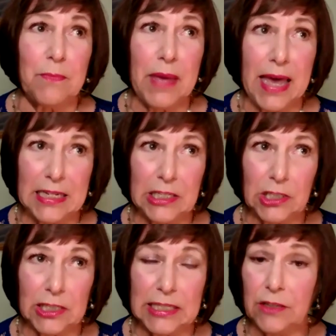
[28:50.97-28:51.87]
the
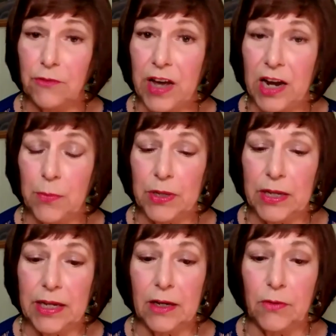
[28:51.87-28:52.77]
mantle in the
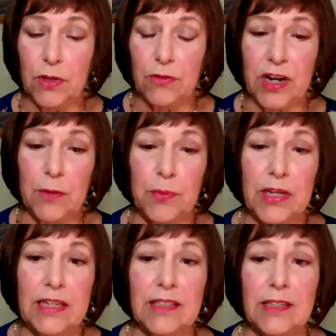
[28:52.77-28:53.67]
fireplace over the
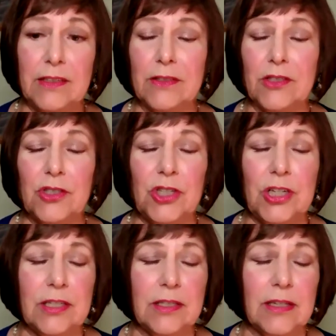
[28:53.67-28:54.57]
fireplace, and
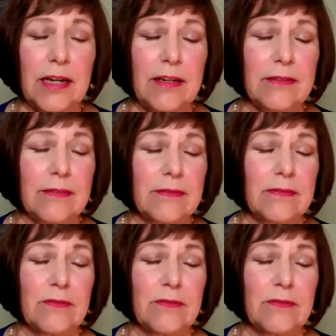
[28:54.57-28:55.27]
just I